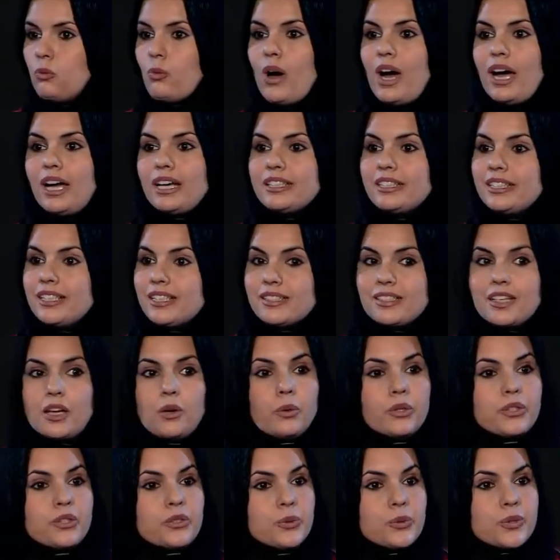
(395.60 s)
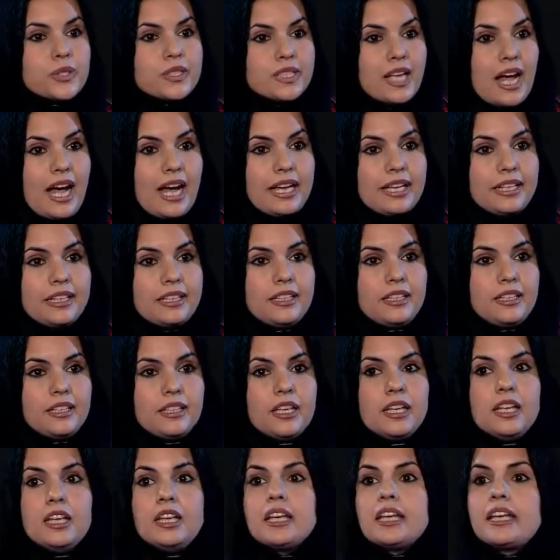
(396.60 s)
Why does our society
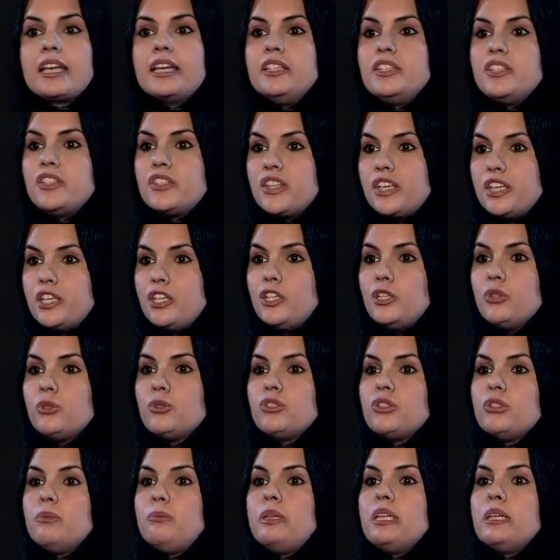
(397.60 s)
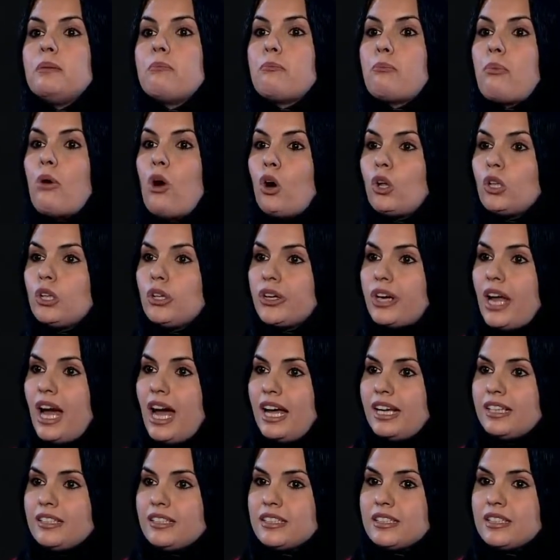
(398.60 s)
continue to be
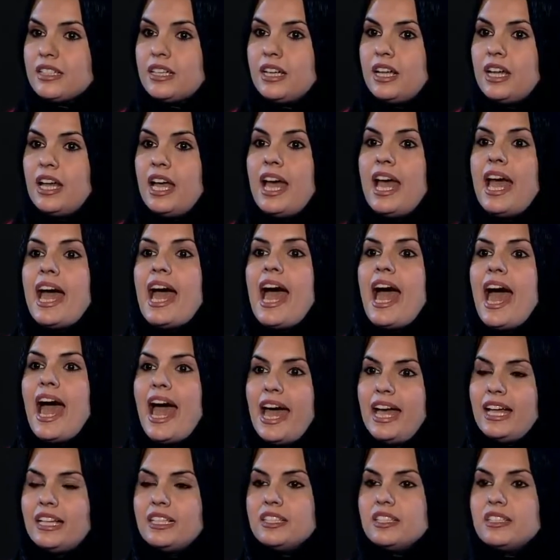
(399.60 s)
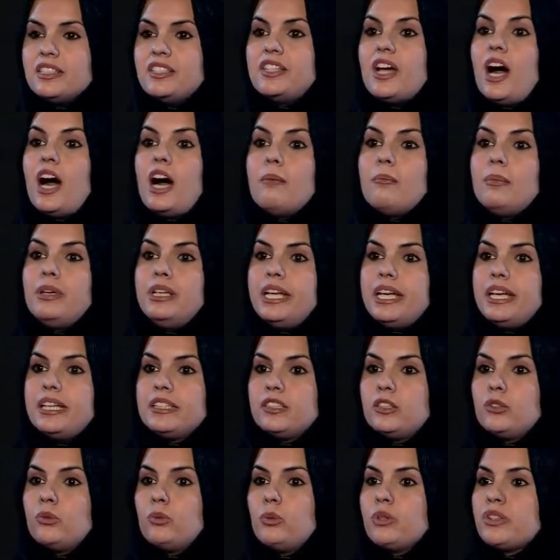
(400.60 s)
polarized and
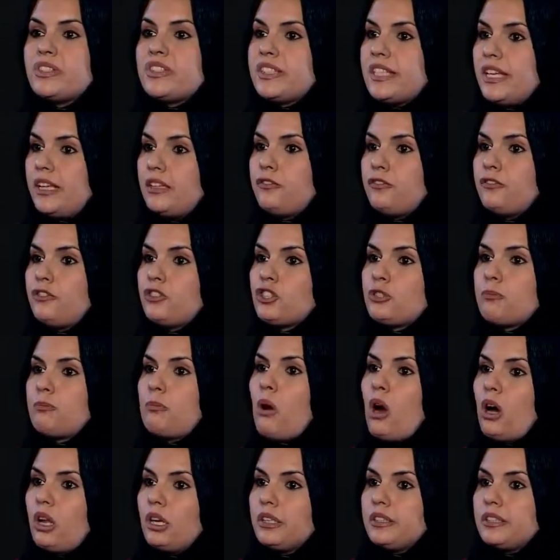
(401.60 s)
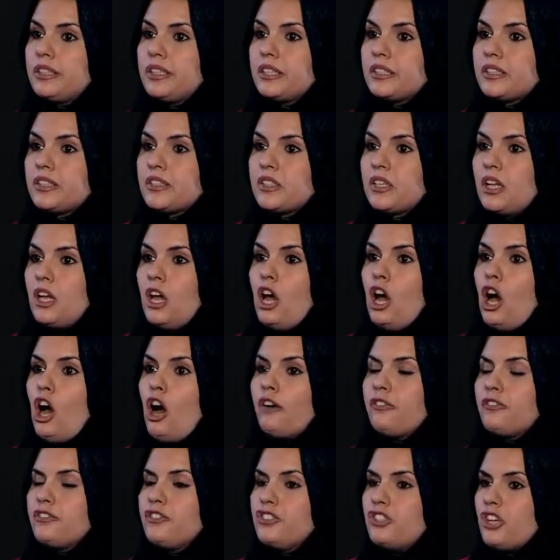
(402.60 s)
dominated with selfish politics
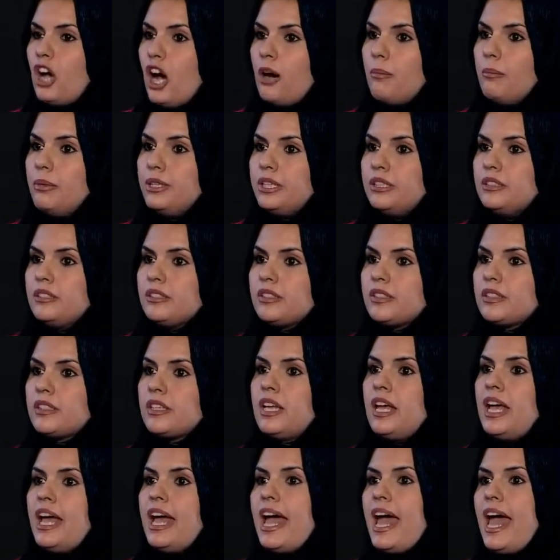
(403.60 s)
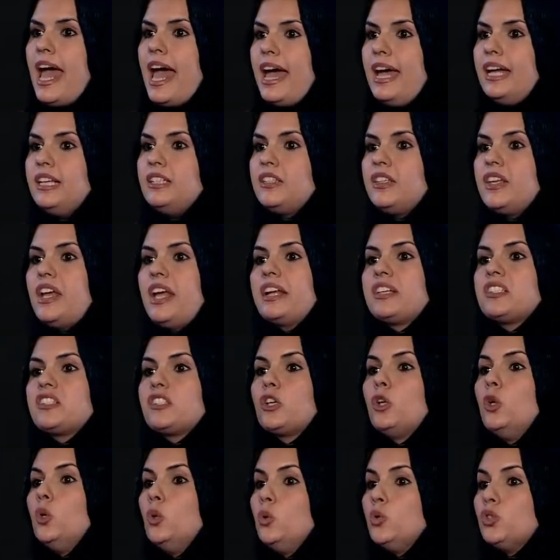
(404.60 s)
of dominance and
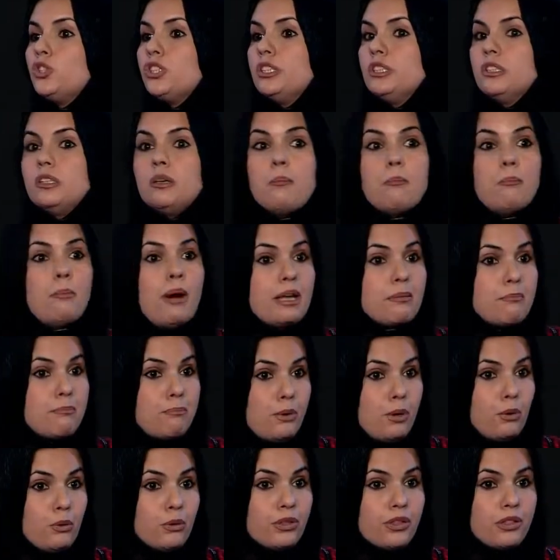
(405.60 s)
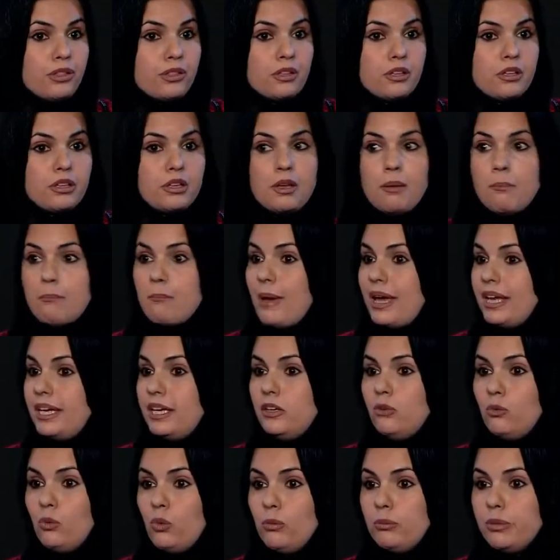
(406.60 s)
exclusion by both
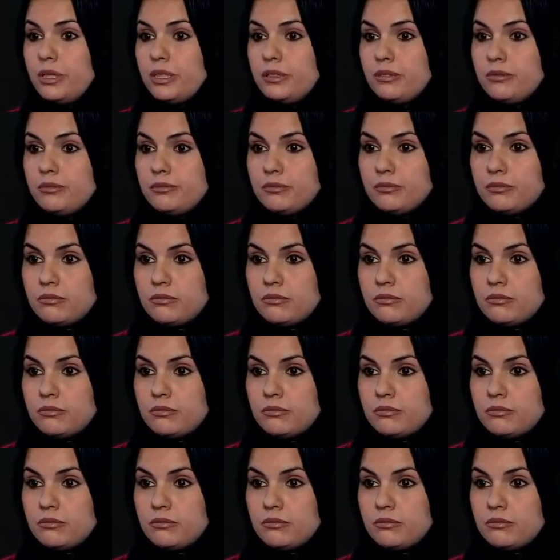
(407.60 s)
men and women?